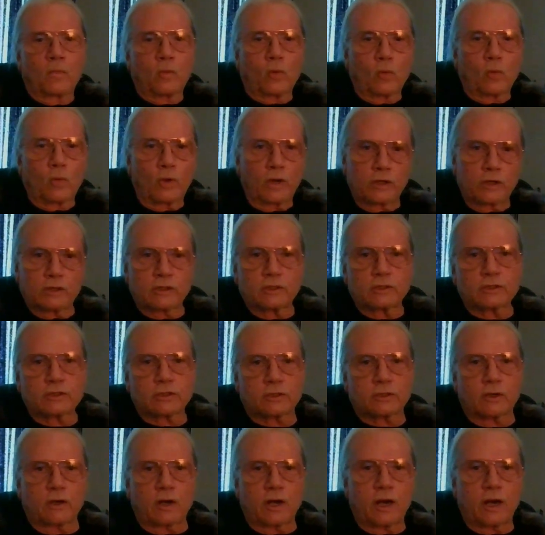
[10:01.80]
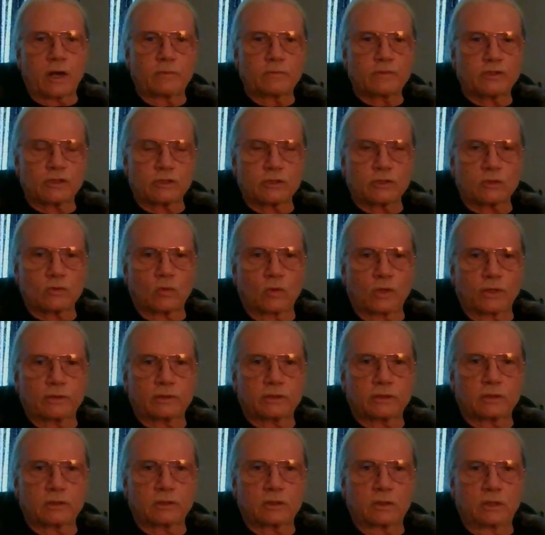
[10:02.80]
What it describes is what
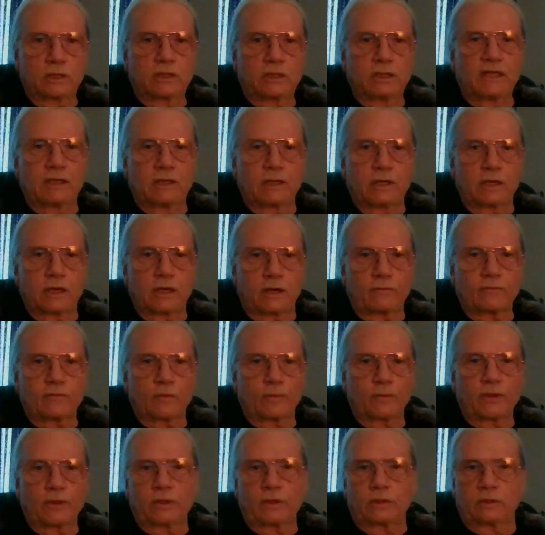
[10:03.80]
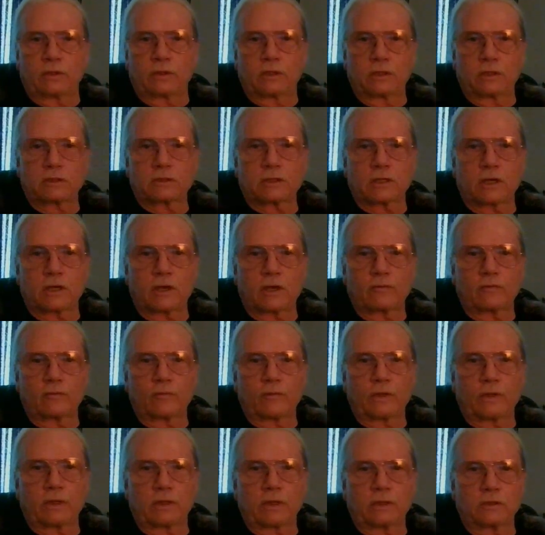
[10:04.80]
the government, this
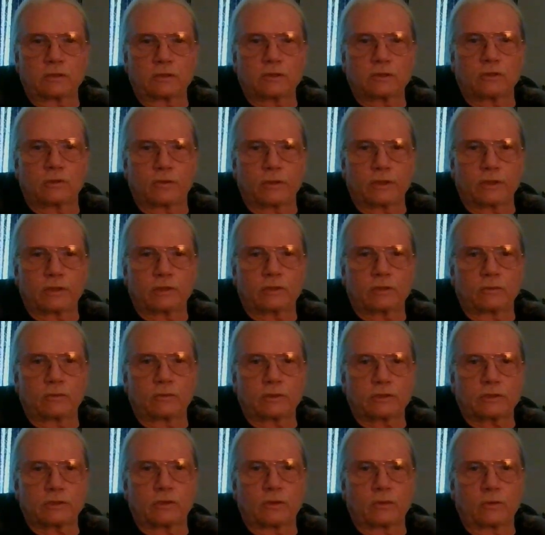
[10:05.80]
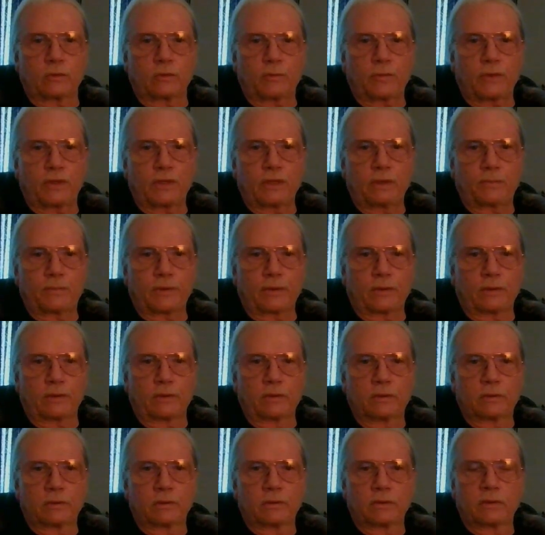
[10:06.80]
government, is doing to its own people
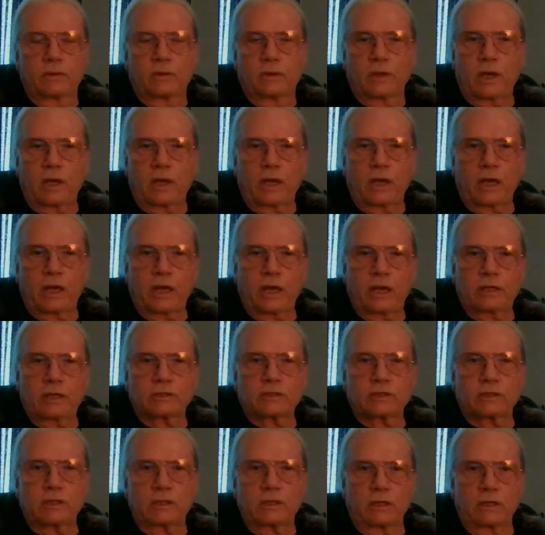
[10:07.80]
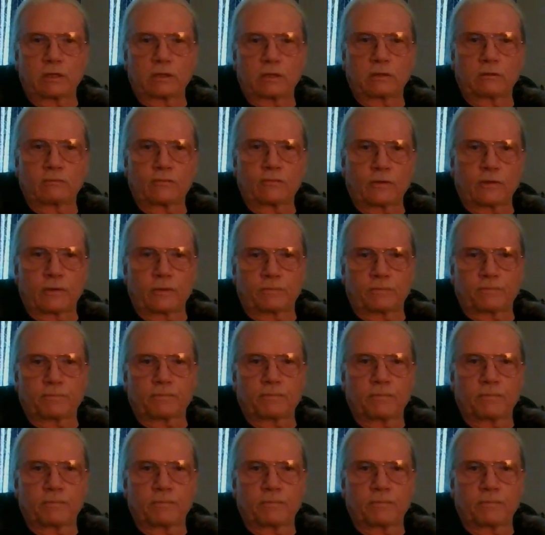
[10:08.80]
and has done for,